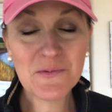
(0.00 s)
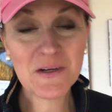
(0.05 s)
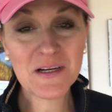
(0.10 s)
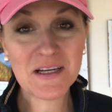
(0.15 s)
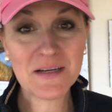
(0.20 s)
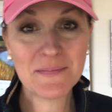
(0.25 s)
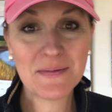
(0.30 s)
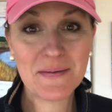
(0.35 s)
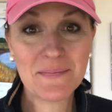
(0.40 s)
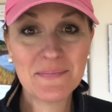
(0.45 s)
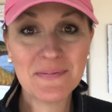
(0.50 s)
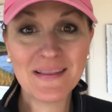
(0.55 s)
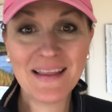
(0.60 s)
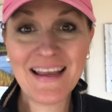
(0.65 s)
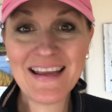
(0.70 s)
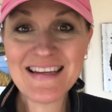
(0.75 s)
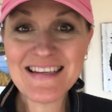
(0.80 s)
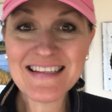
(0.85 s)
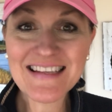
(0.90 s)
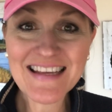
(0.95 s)
We're going to be
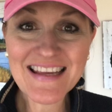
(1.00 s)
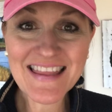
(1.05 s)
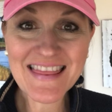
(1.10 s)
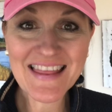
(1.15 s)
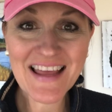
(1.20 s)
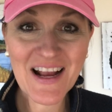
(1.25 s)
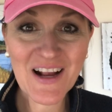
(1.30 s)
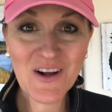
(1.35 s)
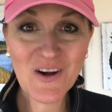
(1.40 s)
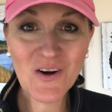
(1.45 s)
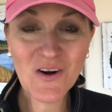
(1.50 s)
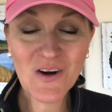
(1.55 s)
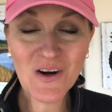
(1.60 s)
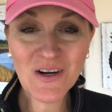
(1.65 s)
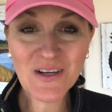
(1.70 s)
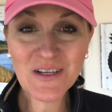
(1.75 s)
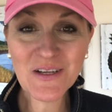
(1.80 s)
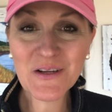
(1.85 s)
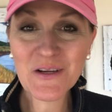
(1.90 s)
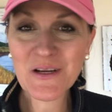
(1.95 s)
planting in that
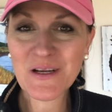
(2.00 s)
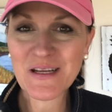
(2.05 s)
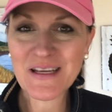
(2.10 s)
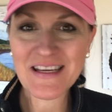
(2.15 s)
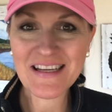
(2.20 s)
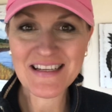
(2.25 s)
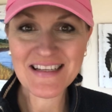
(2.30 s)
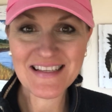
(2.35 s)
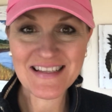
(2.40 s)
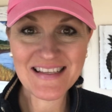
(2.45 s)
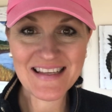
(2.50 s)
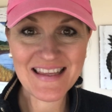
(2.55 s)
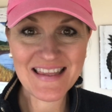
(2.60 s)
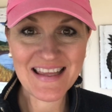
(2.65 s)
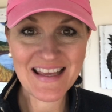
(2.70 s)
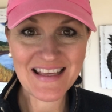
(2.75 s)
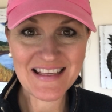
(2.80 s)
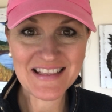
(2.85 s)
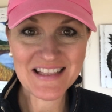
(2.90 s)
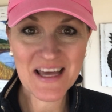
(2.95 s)
garden. You're going to get to see
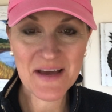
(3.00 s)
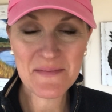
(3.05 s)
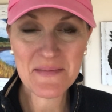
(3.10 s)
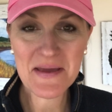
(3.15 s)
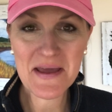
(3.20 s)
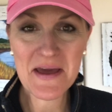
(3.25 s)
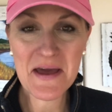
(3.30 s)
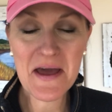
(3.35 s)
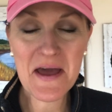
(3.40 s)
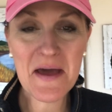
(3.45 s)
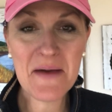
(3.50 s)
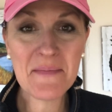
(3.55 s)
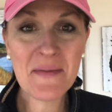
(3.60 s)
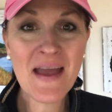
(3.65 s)
things coming up.